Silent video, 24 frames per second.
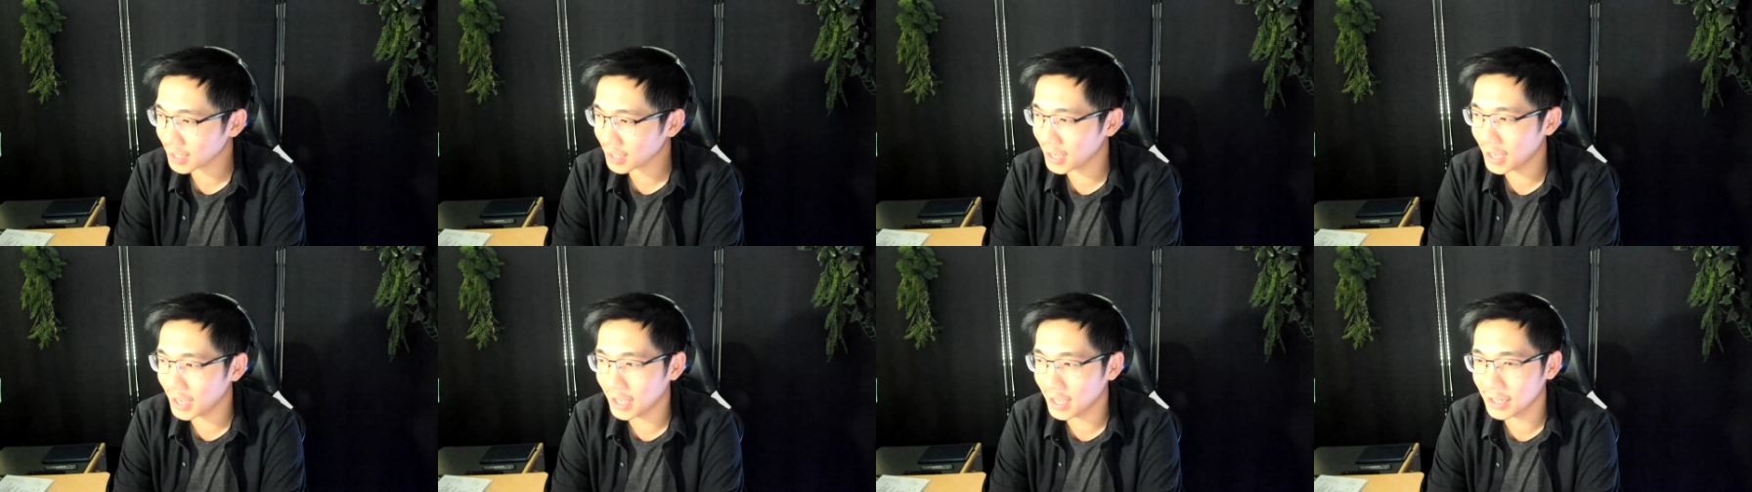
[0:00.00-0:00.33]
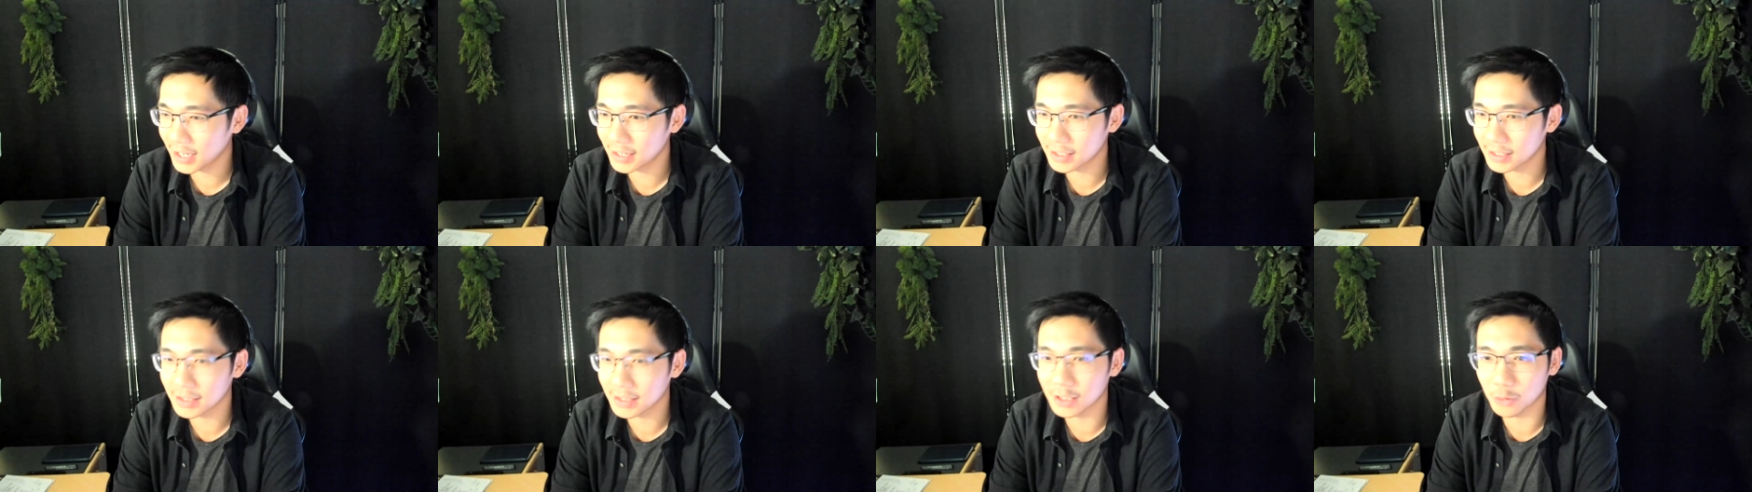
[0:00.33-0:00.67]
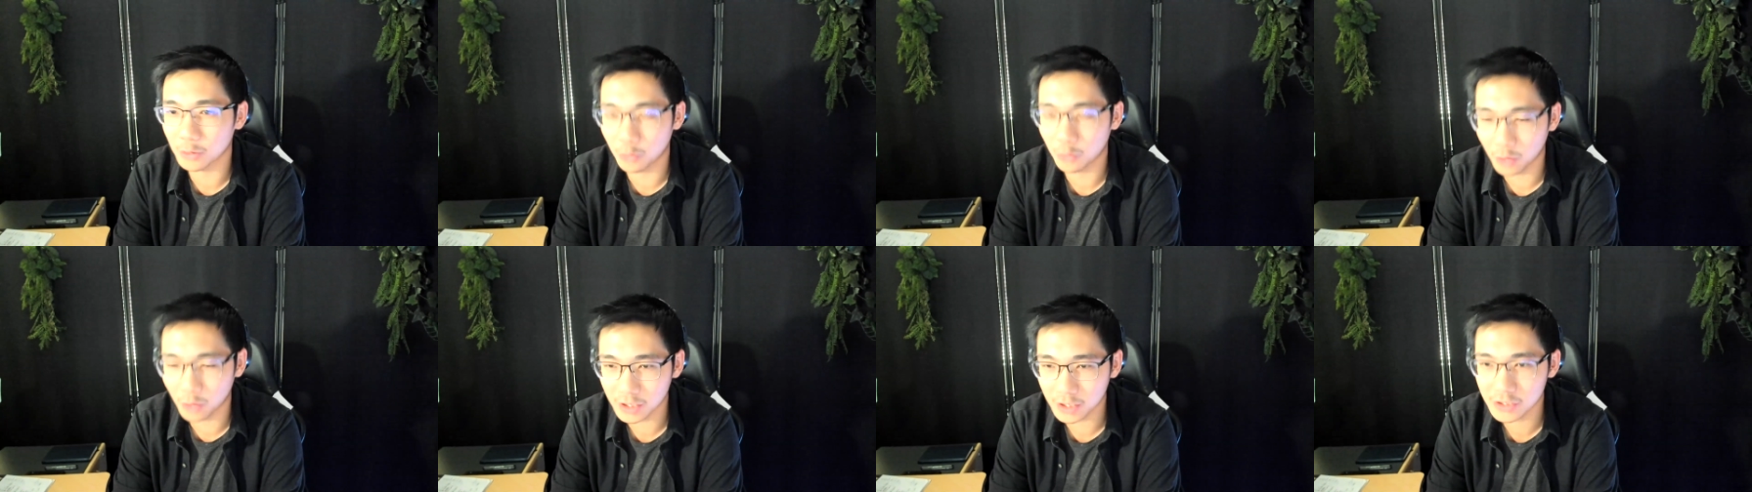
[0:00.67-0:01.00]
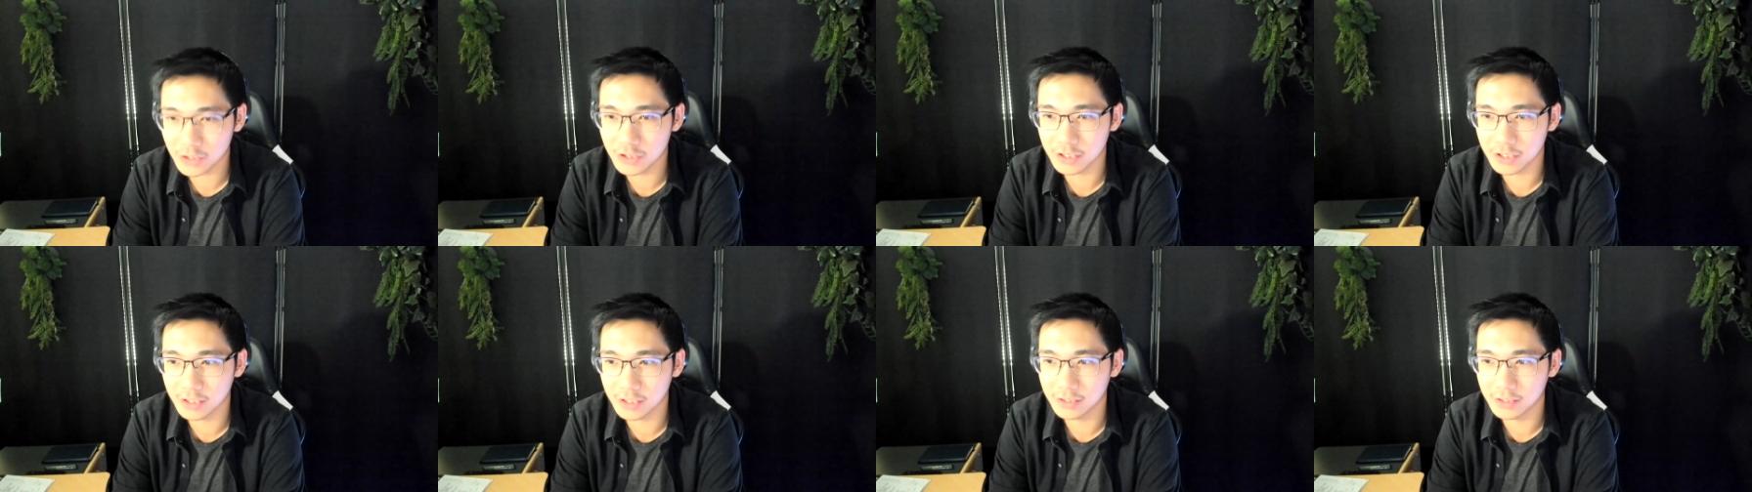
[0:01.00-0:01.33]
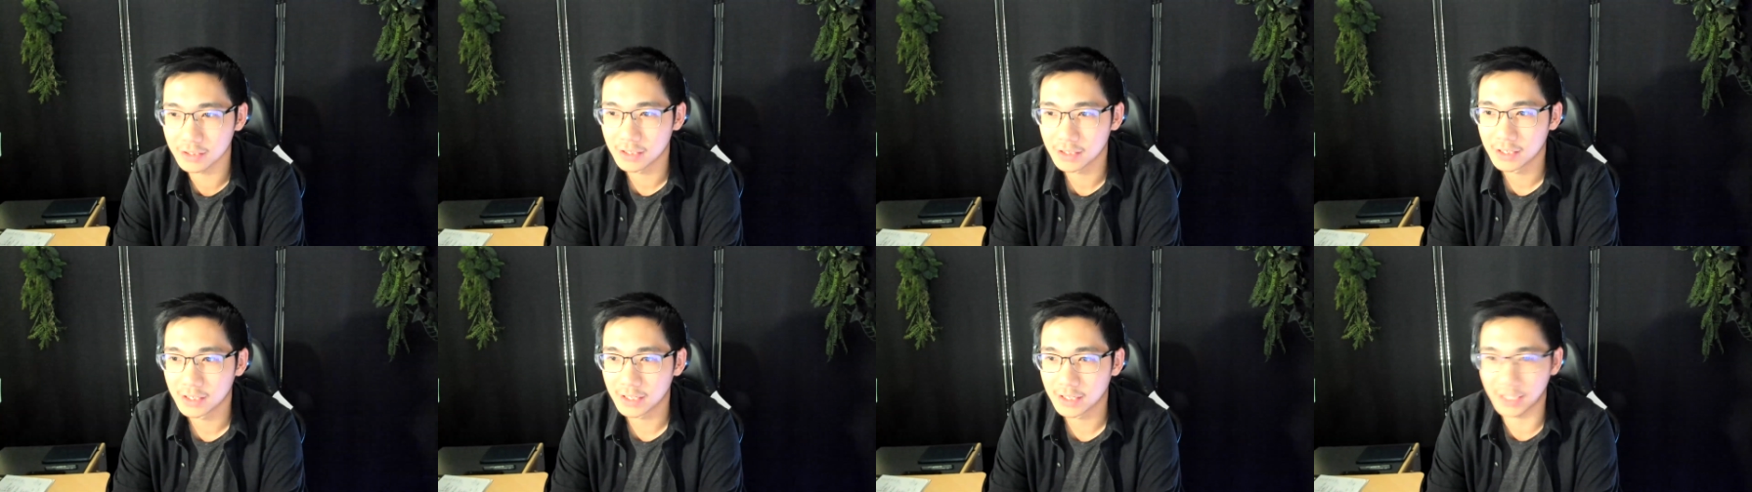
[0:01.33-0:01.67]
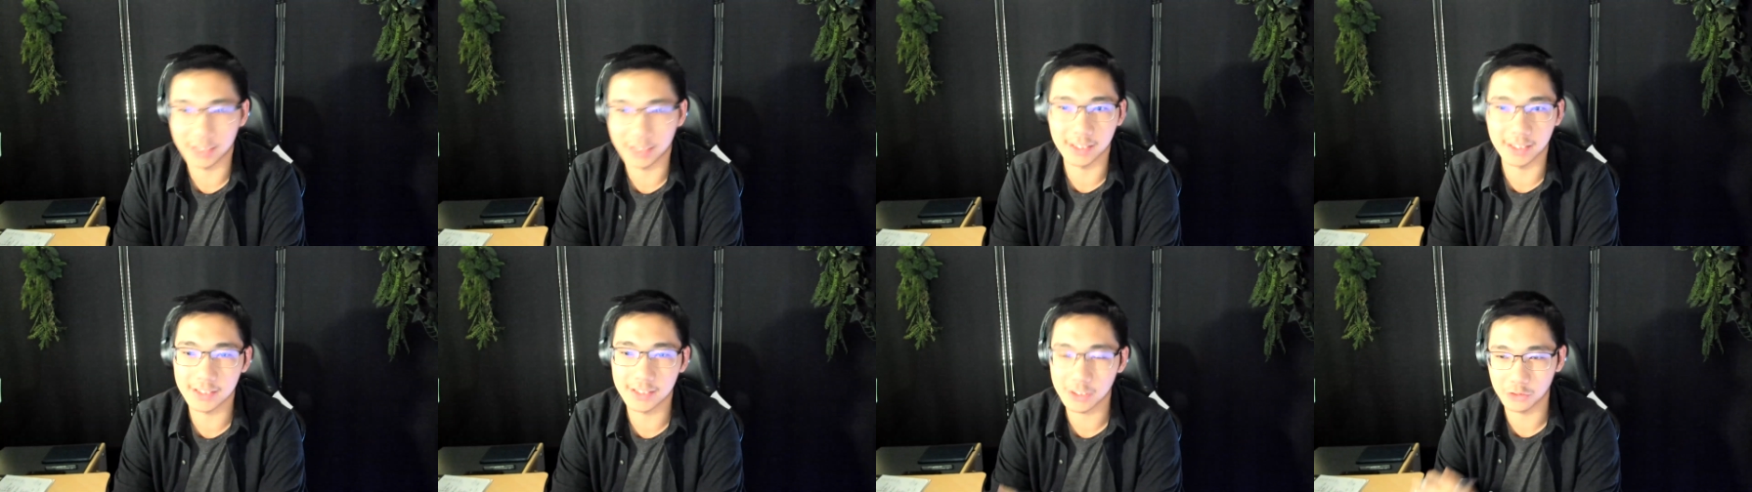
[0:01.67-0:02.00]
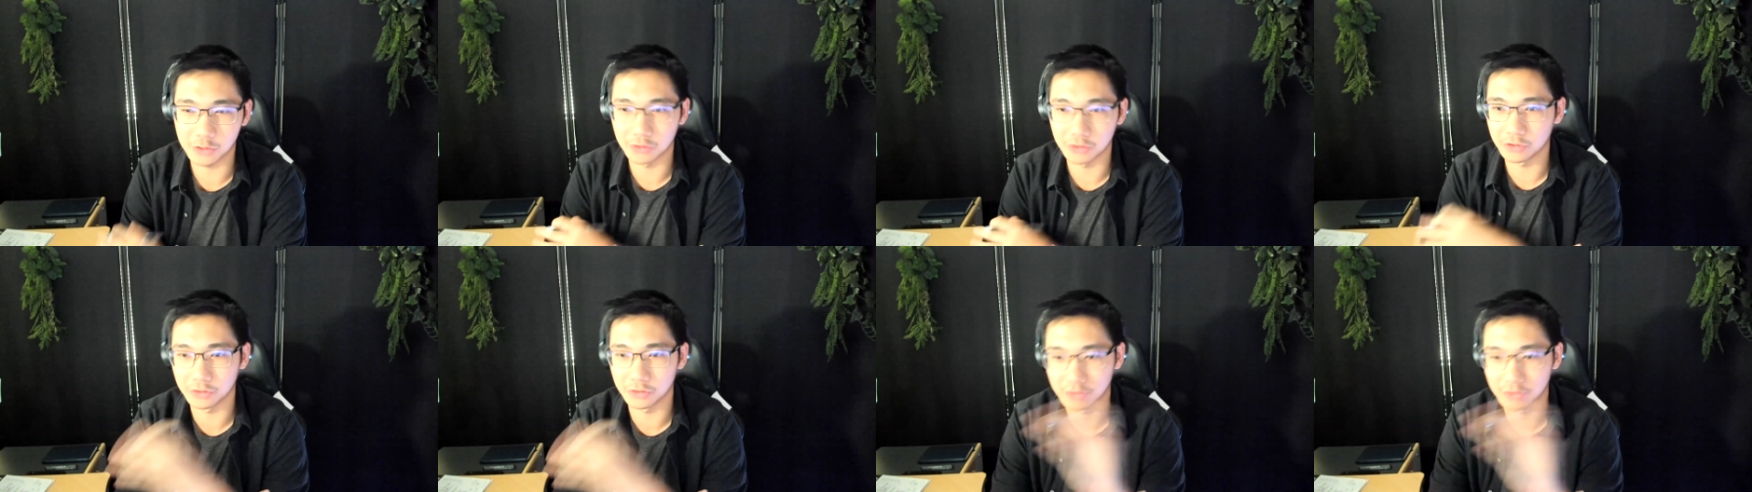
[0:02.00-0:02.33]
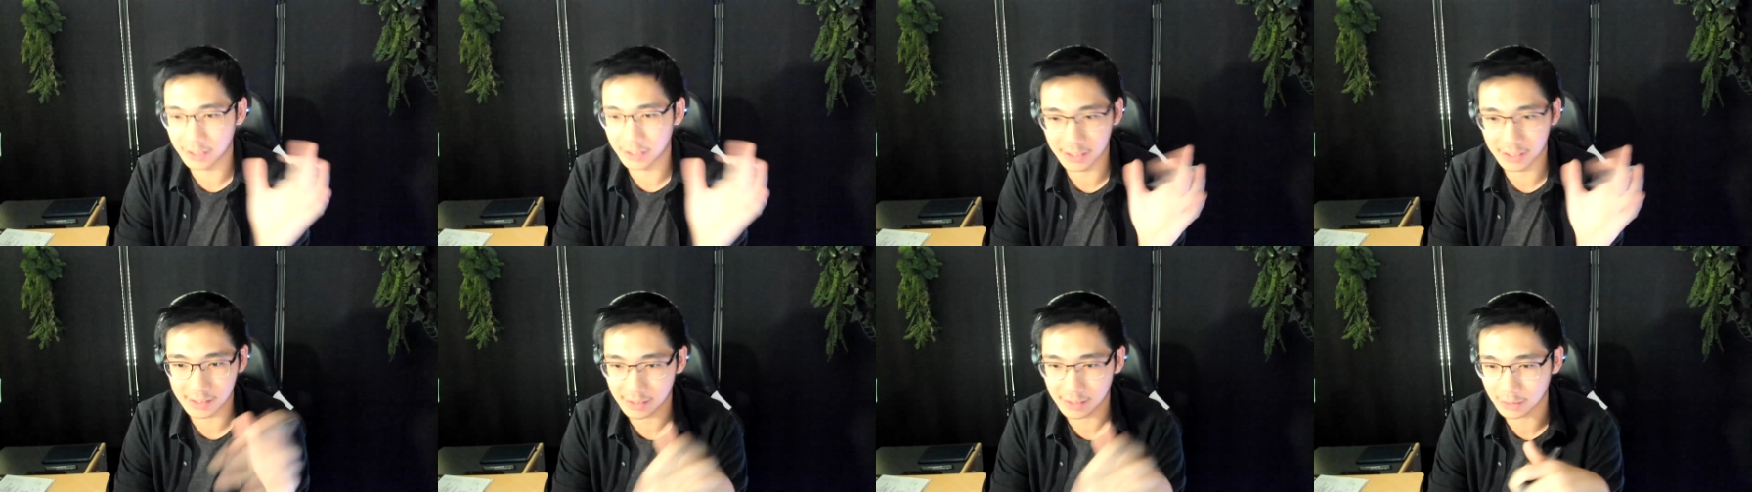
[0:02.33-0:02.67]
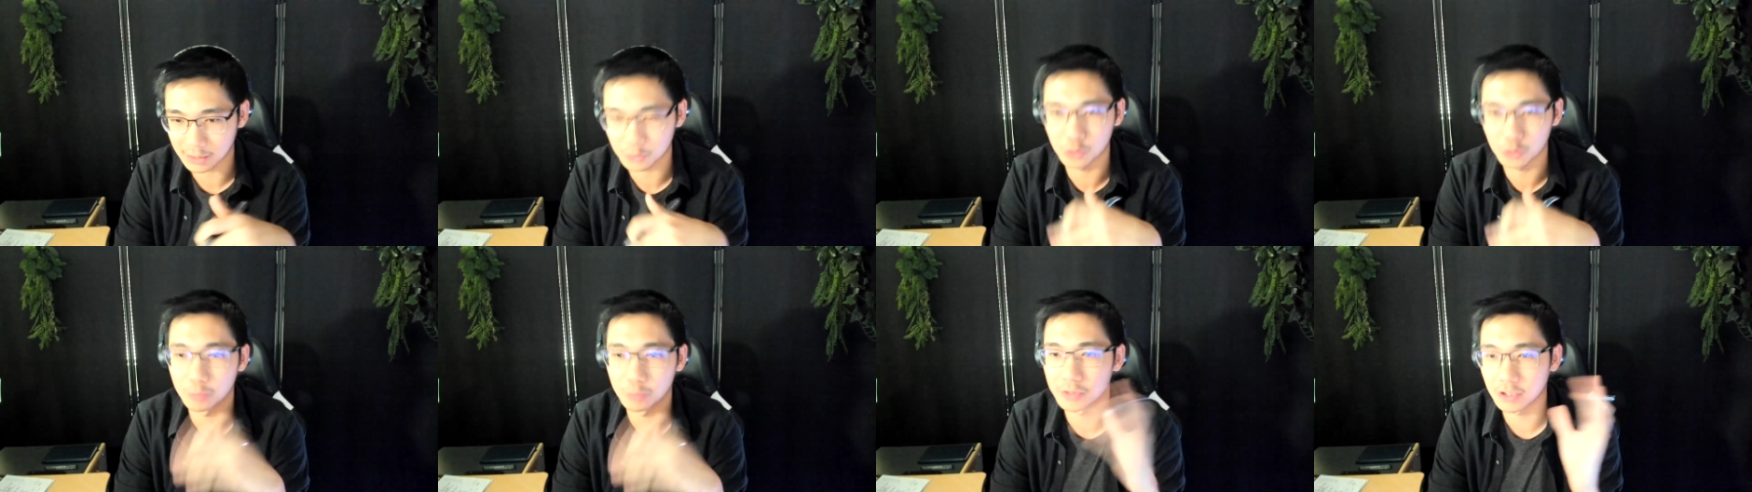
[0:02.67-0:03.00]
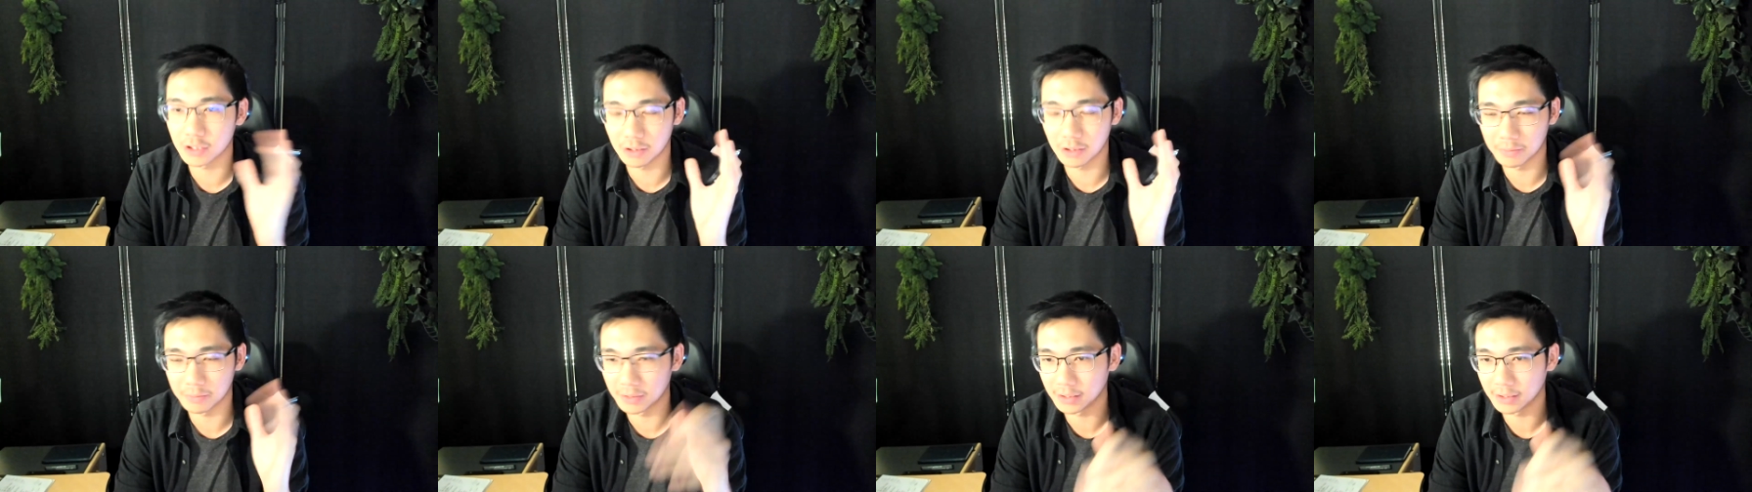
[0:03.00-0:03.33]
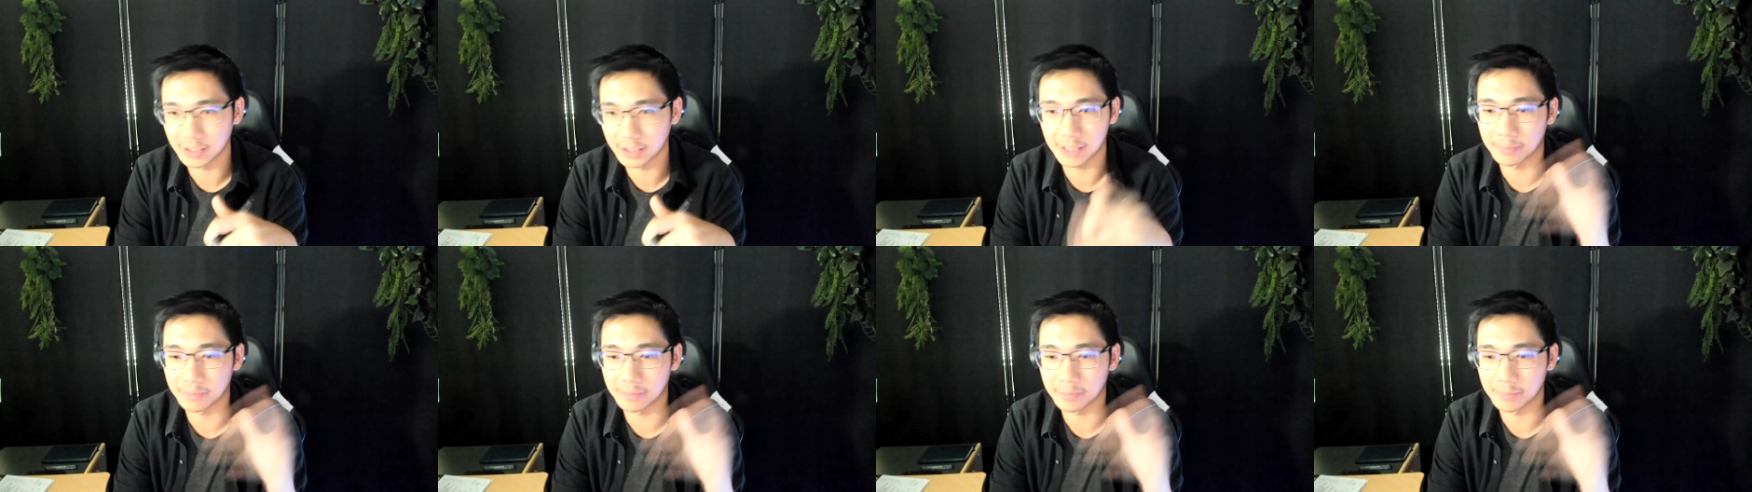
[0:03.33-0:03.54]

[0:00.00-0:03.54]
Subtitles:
And the question, like, let's say you're in this super tall building,